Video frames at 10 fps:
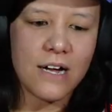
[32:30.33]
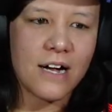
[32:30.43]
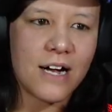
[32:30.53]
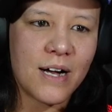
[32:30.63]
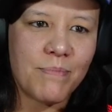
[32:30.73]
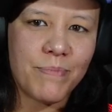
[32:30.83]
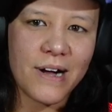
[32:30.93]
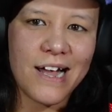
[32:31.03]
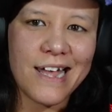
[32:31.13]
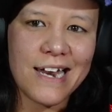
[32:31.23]
Uh,
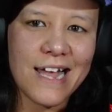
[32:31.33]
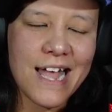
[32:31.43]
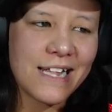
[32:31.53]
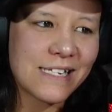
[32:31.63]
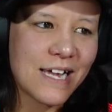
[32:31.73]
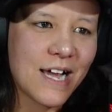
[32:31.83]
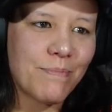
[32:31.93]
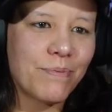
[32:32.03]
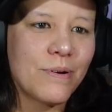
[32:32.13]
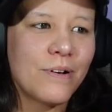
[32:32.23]
but ends
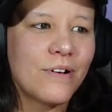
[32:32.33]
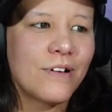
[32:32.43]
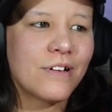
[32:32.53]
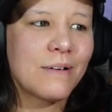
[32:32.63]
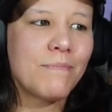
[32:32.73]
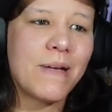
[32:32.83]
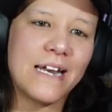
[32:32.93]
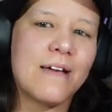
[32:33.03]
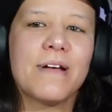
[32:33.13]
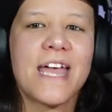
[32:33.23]
up,
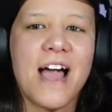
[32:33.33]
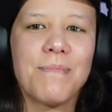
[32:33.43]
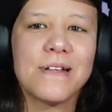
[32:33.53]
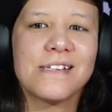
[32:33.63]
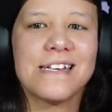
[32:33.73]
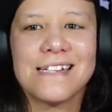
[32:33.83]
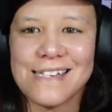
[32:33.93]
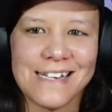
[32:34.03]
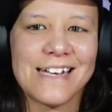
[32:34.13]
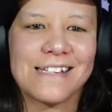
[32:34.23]
pandemic happens. It
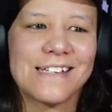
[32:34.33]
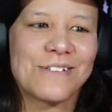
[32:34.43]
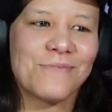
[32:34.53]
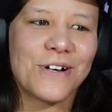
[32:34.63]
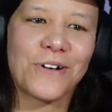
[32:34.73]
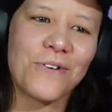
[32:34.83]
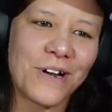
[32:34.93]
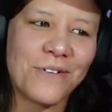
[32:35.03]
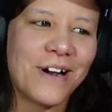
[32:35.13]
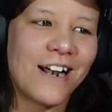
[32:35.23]
sits. We don't go
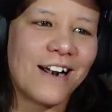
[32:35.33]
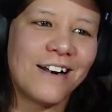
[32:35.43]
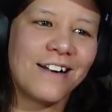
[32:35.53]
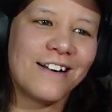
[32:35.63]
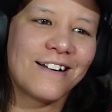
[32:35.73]
anywhere.